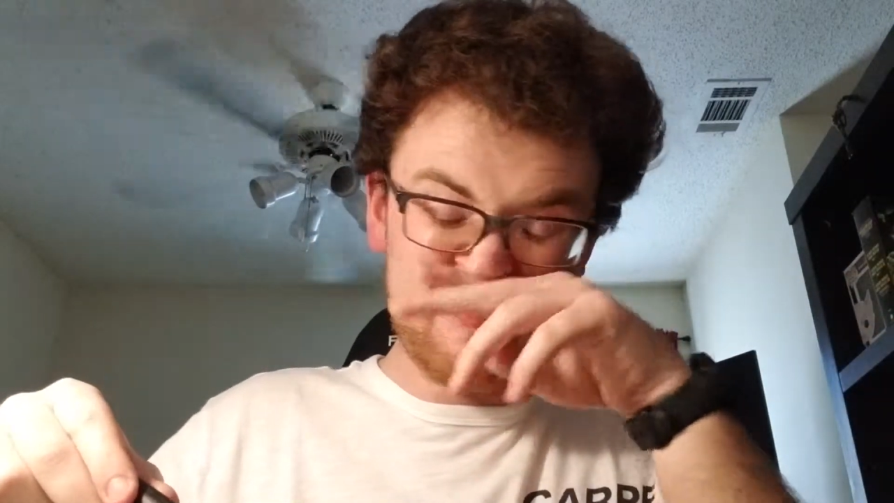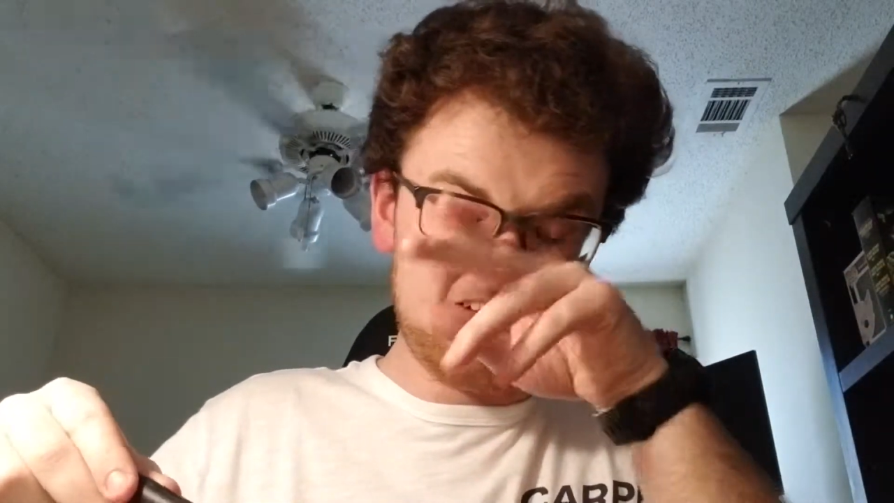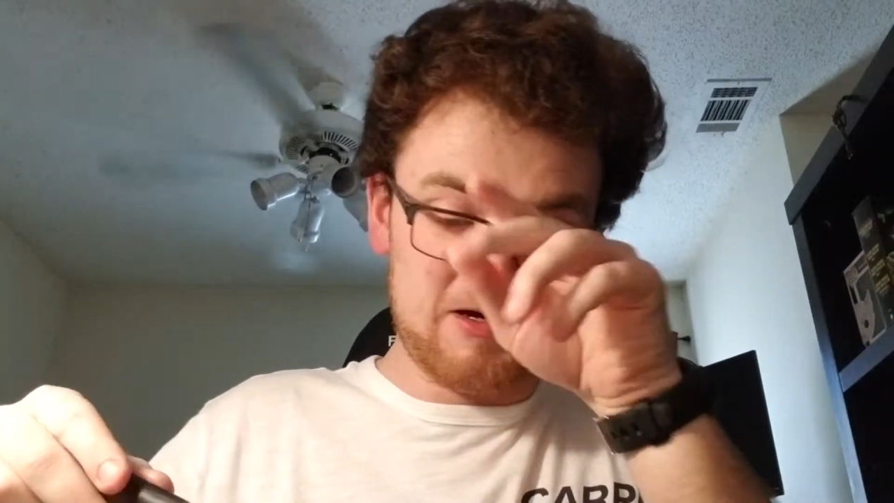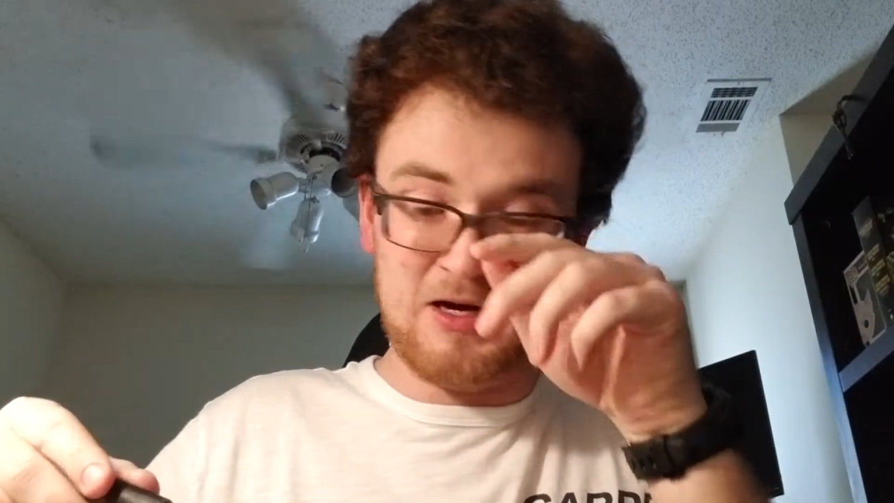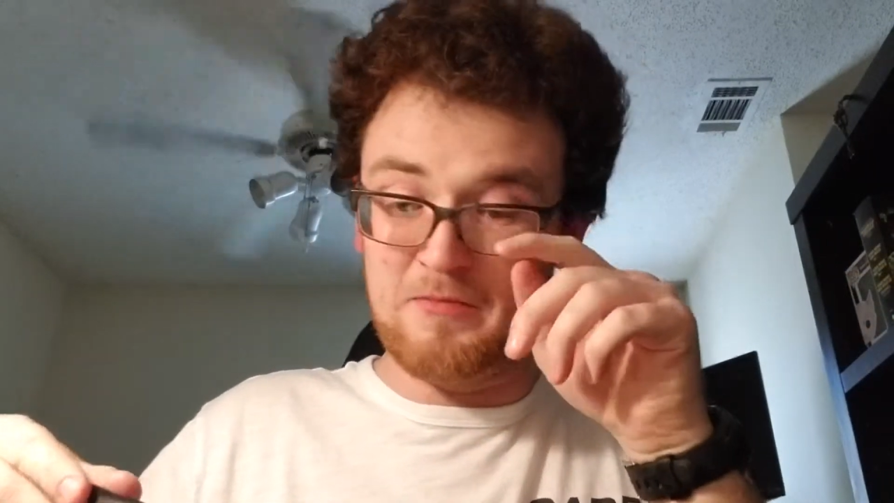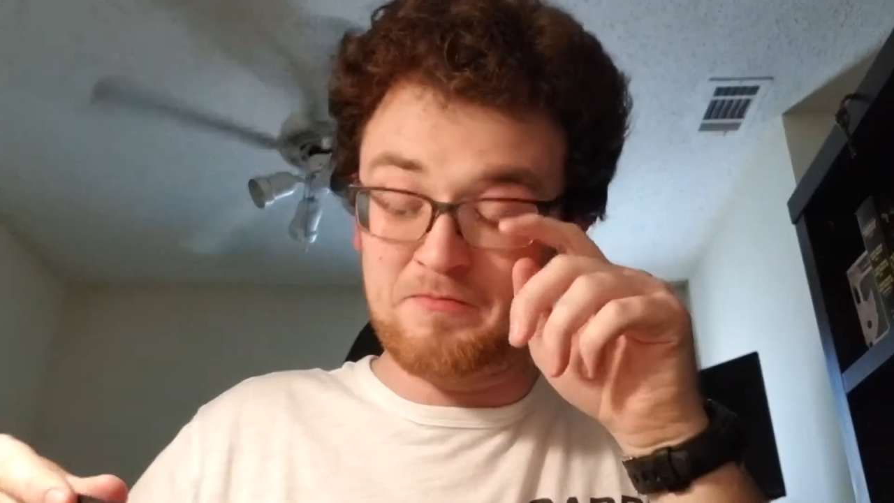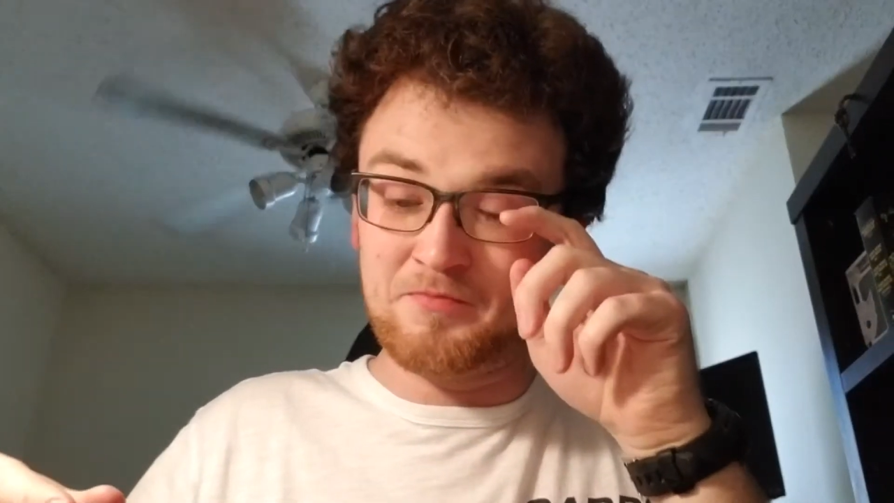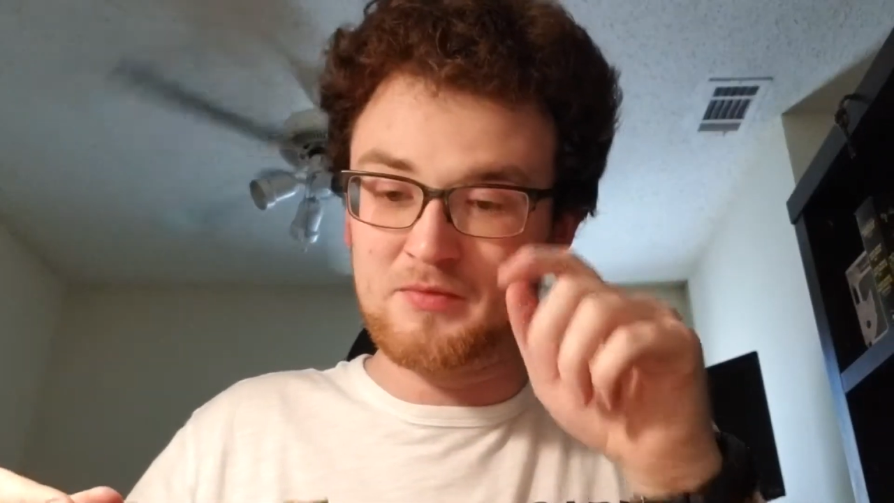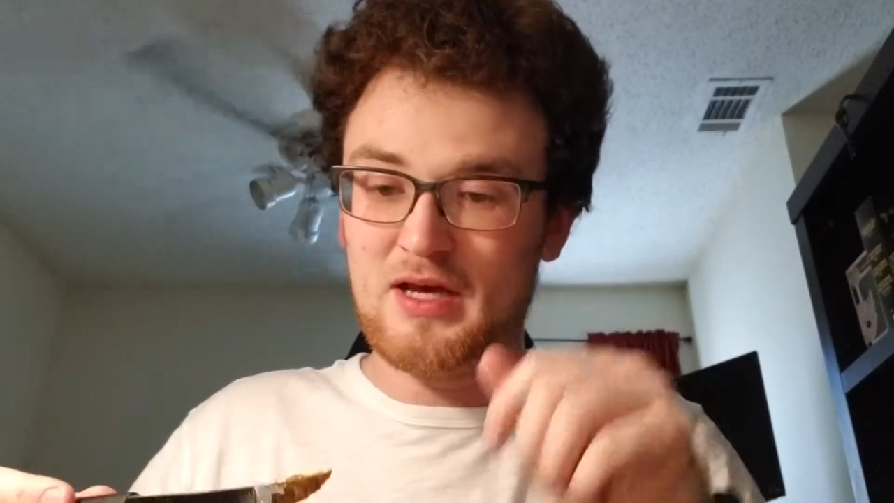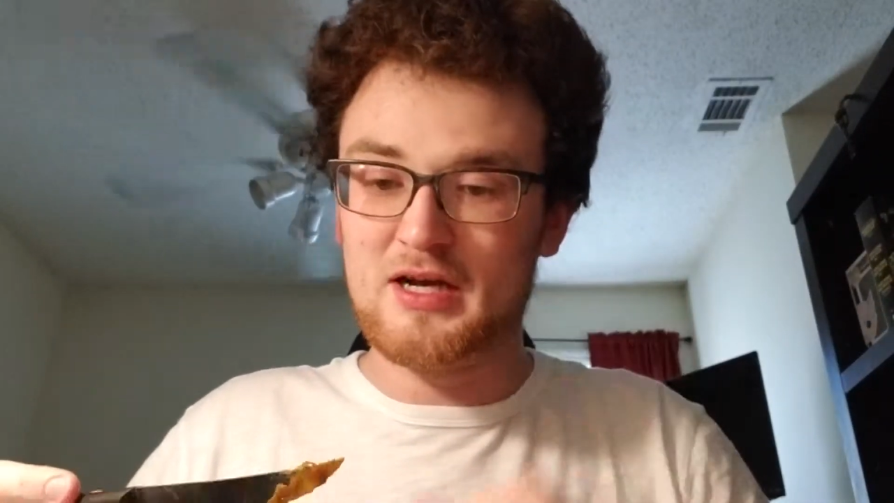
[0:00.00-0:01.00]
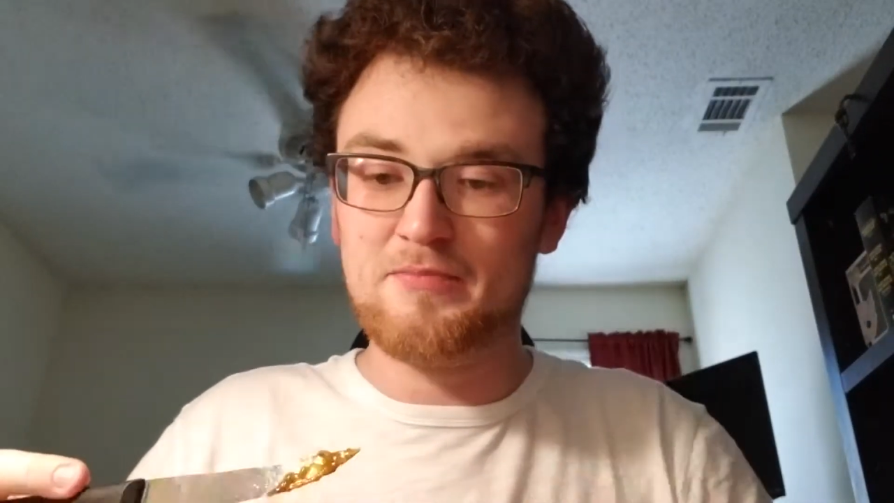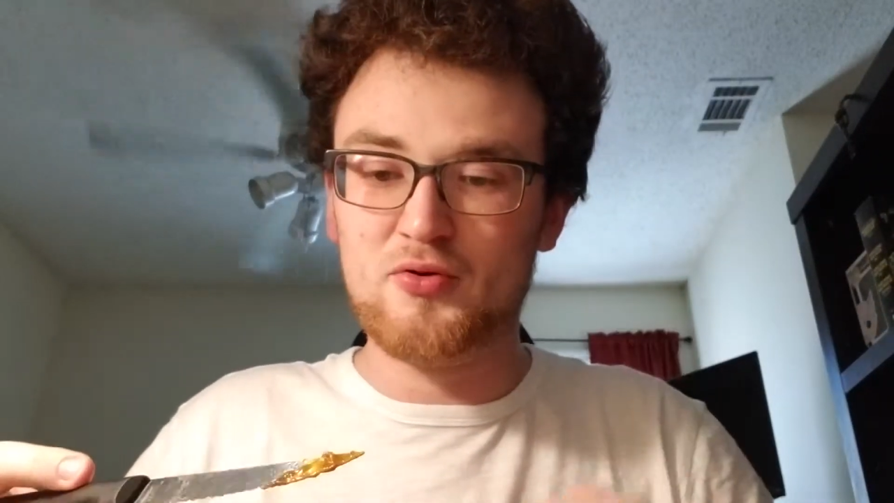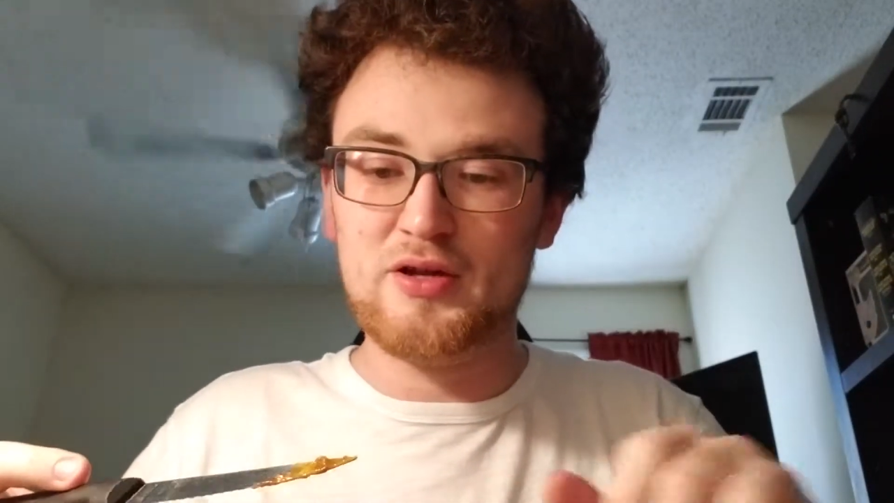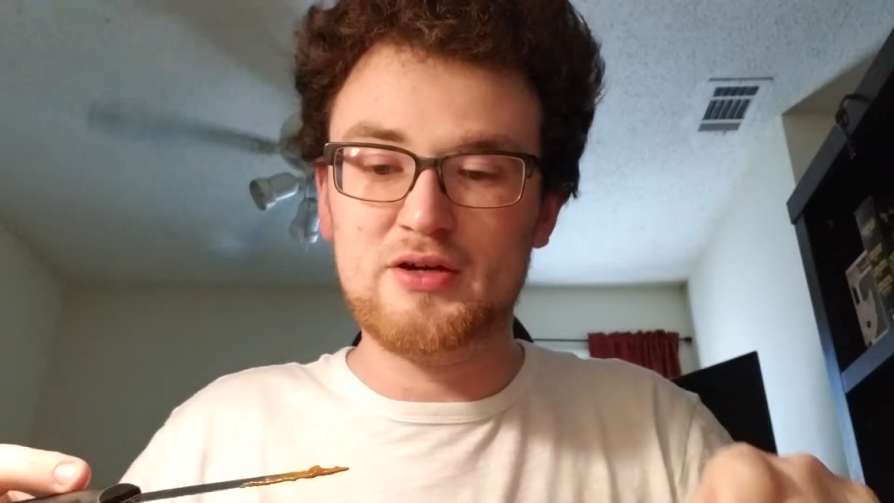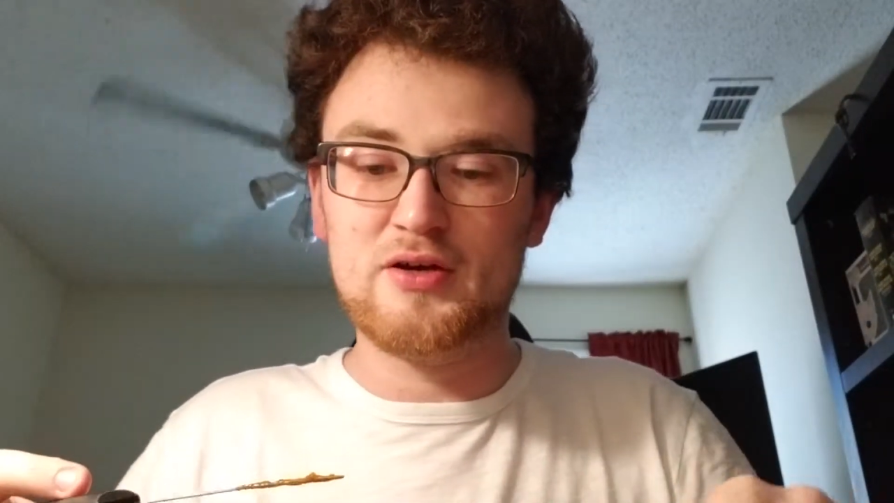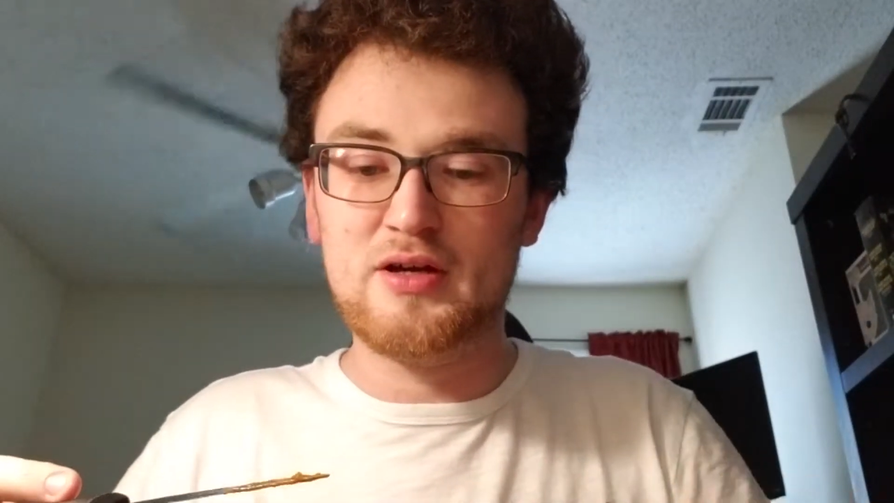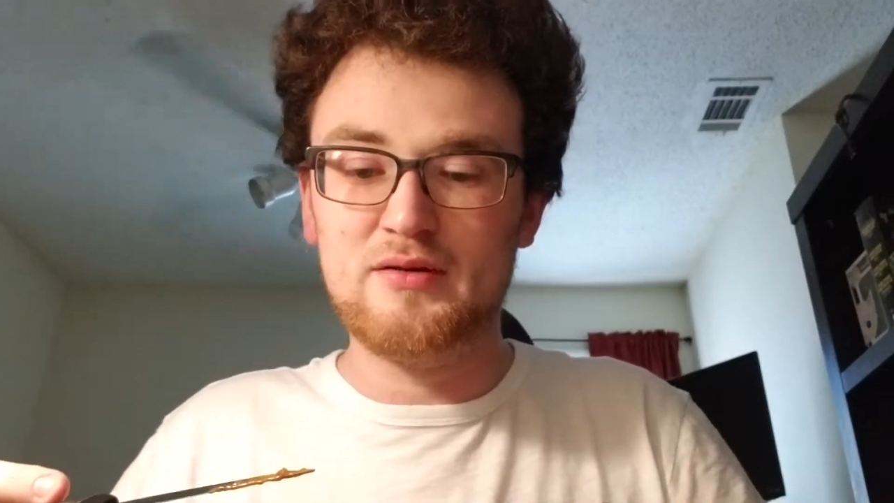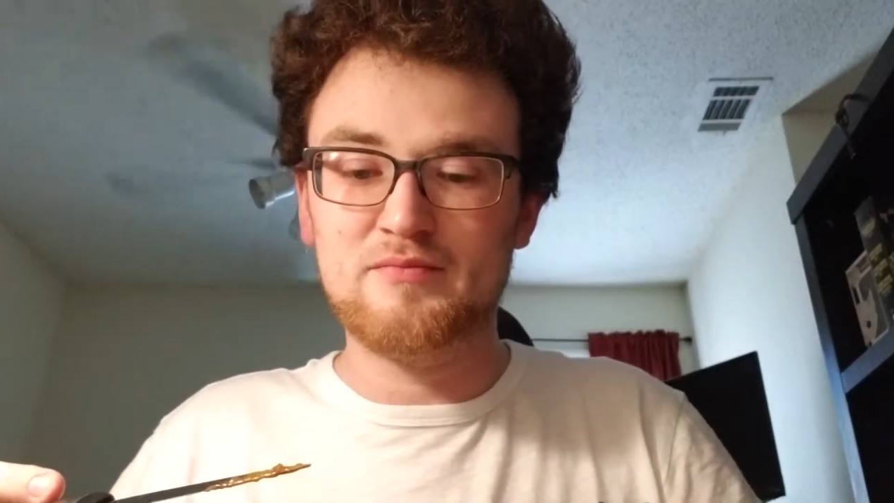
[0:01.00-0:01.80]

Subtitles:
like a pretty good